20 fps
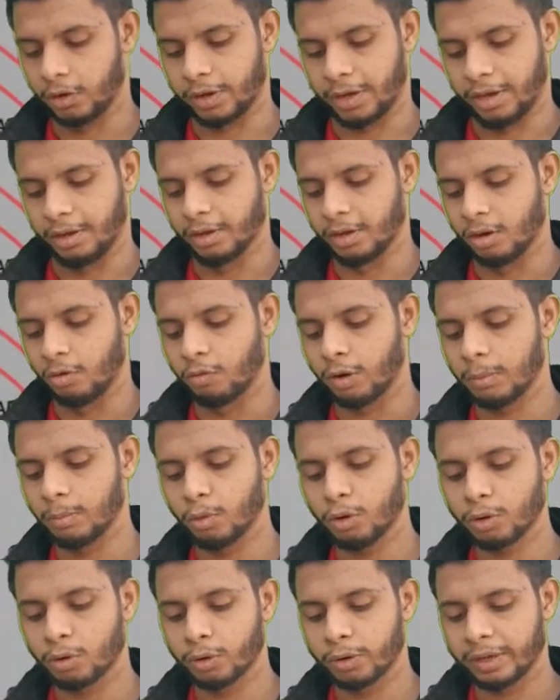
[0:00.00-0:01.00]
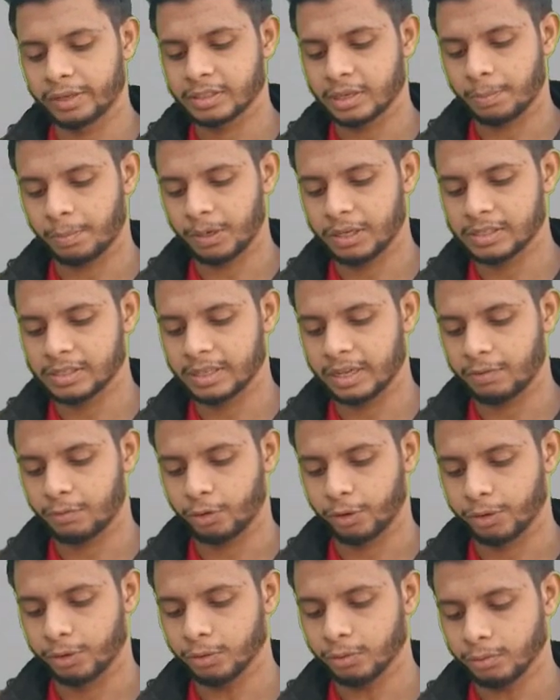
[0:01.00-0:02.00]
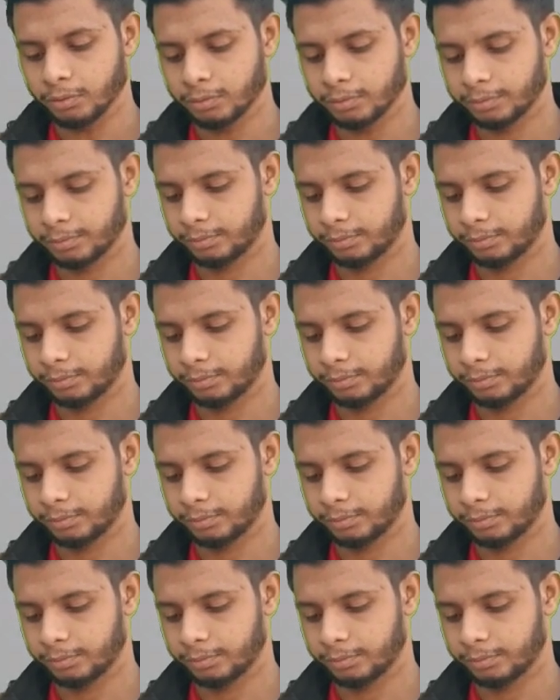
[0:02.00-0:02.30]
okay one more good example is there for you